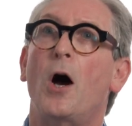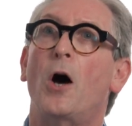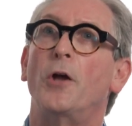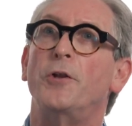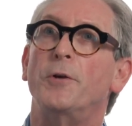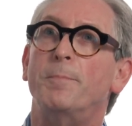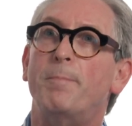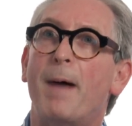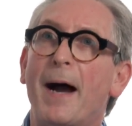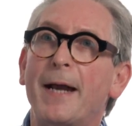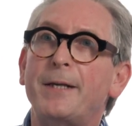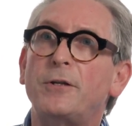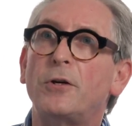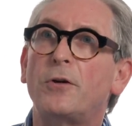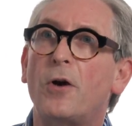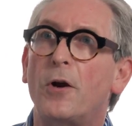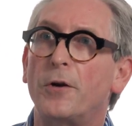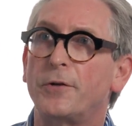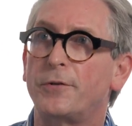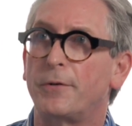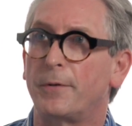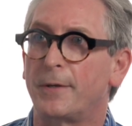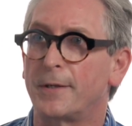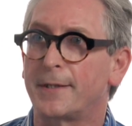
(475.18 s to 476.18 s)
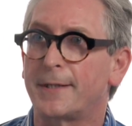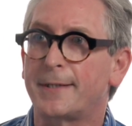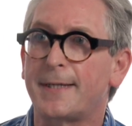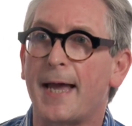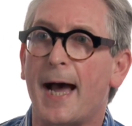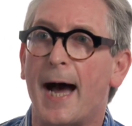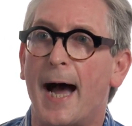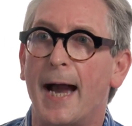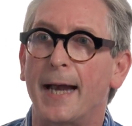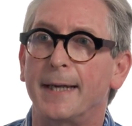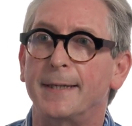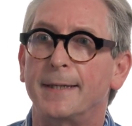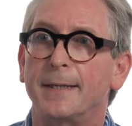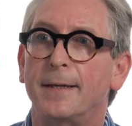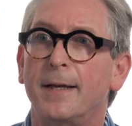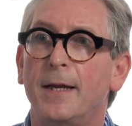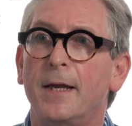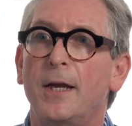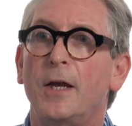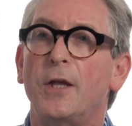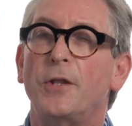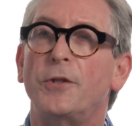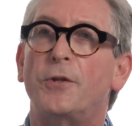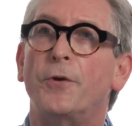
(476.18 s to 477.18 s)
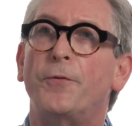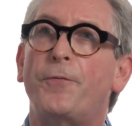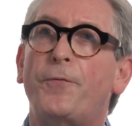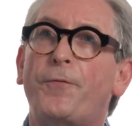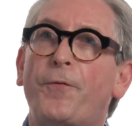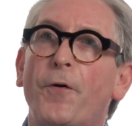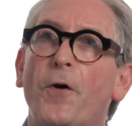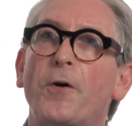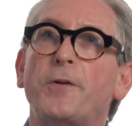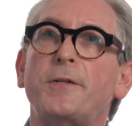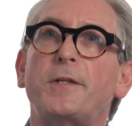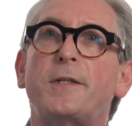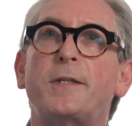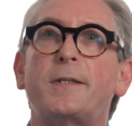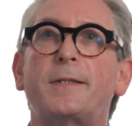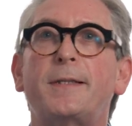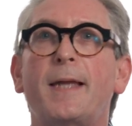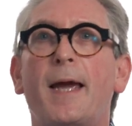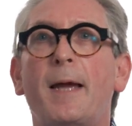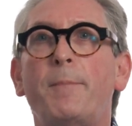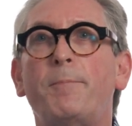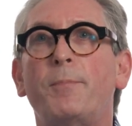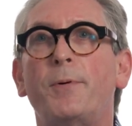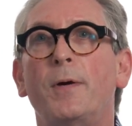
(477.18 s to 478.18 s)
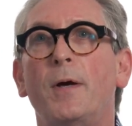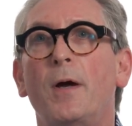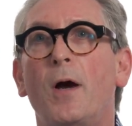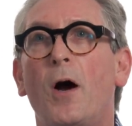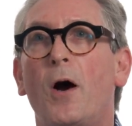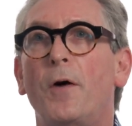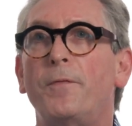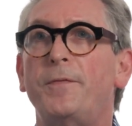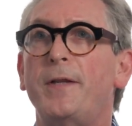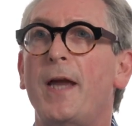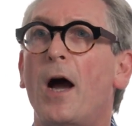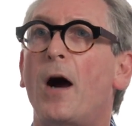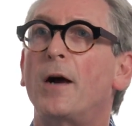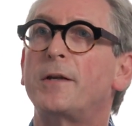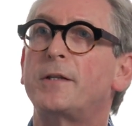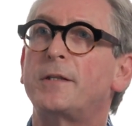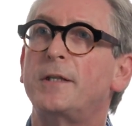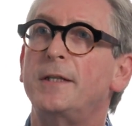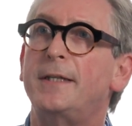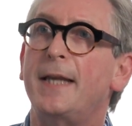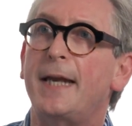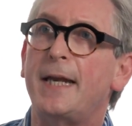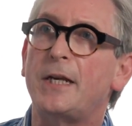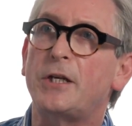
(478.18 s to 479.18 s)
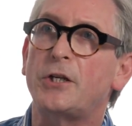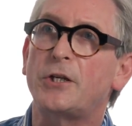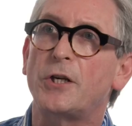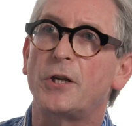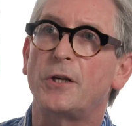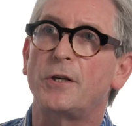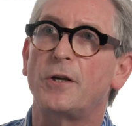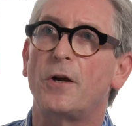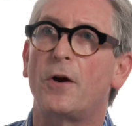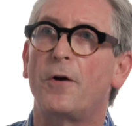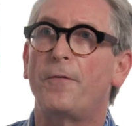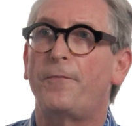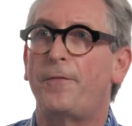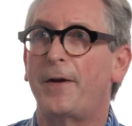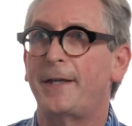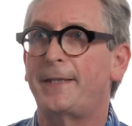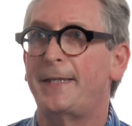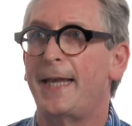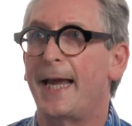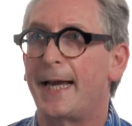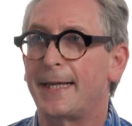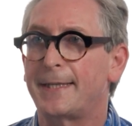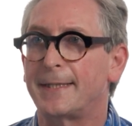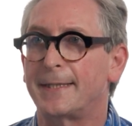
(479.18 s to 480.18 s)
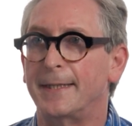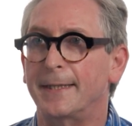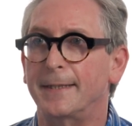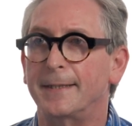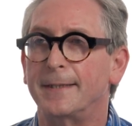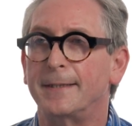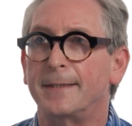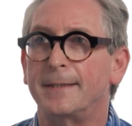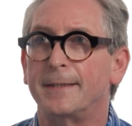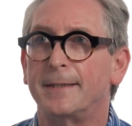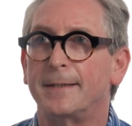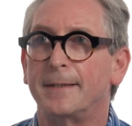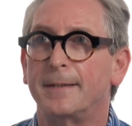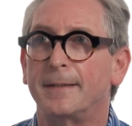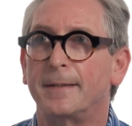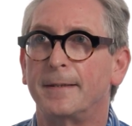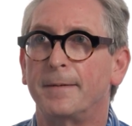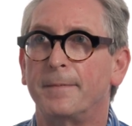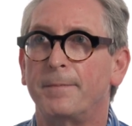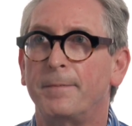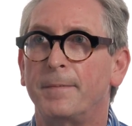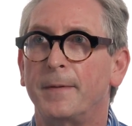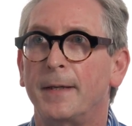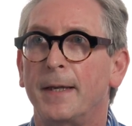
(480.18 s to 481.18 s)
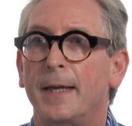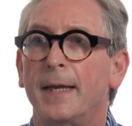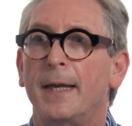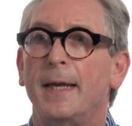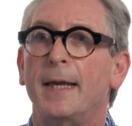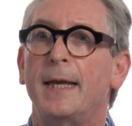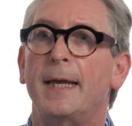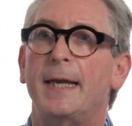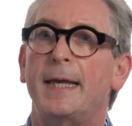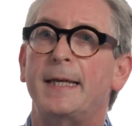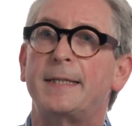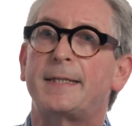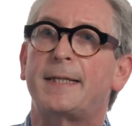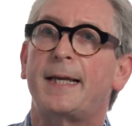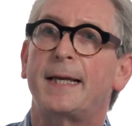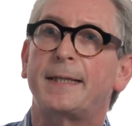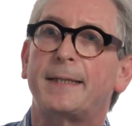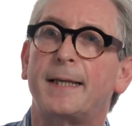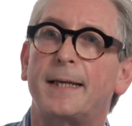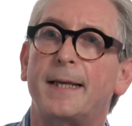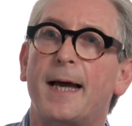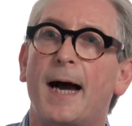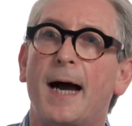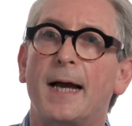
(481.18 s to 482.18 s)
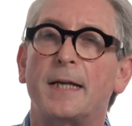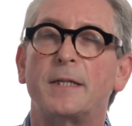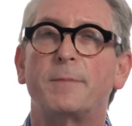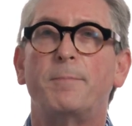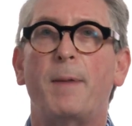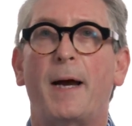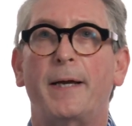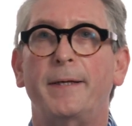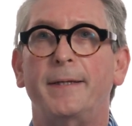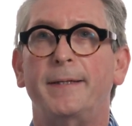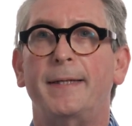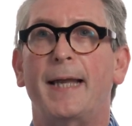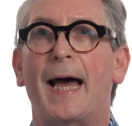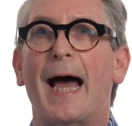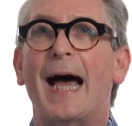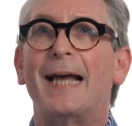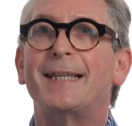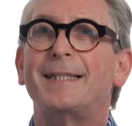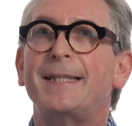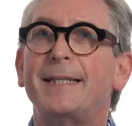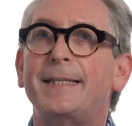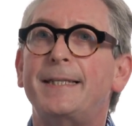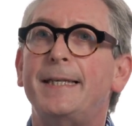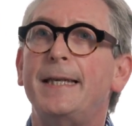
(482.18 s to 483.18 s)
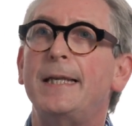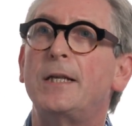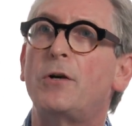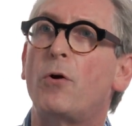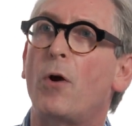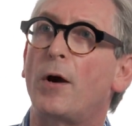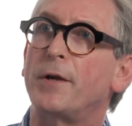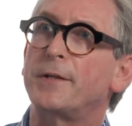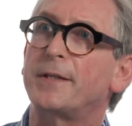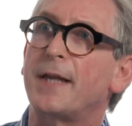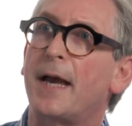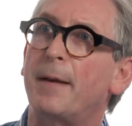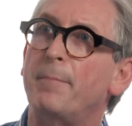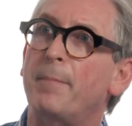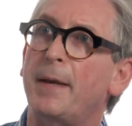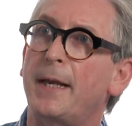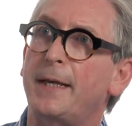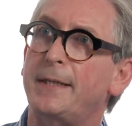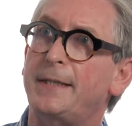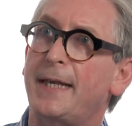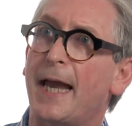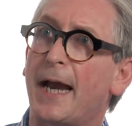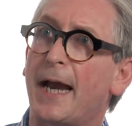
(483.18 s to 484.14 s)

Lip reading: On the mitochondrial side, the first step of the oxidation of fatty acid is catalyzed by an acetyl coenzyme A